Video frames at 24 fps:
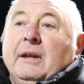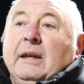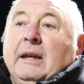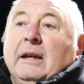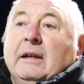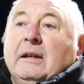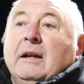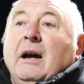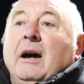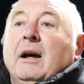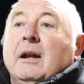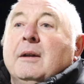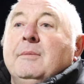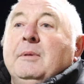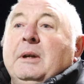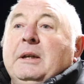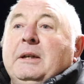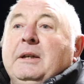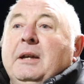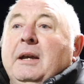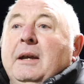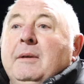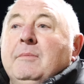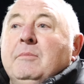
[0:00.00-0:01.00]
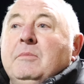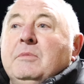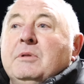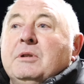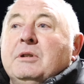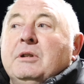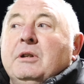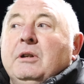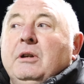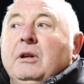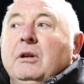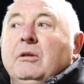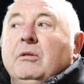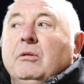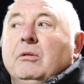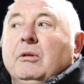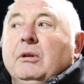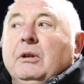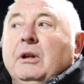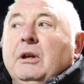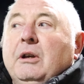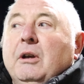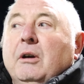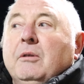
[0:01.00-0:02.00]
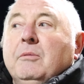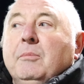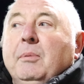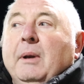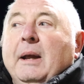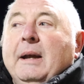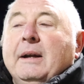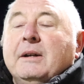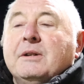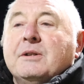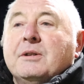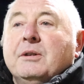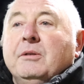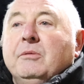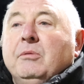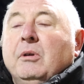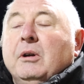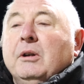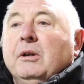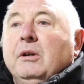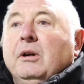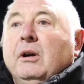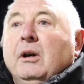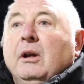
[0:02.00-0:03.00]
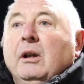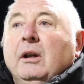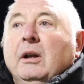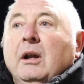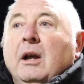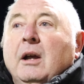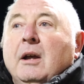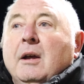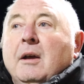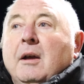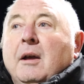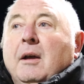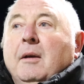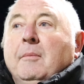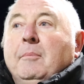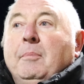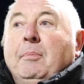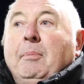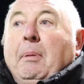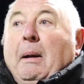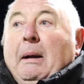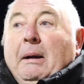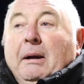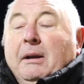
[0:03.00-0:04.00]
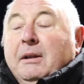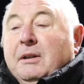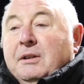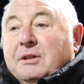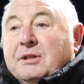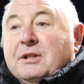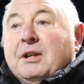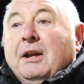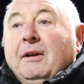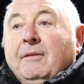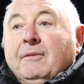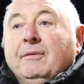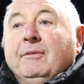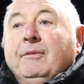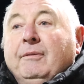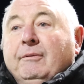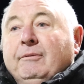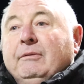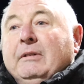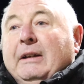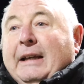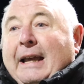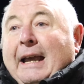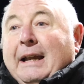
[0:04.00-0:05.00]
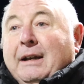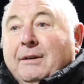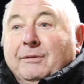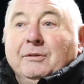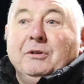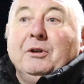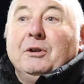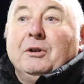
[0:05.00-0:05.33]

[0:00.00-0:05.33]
the academy teams, and the young players and whatnot, parents have kind of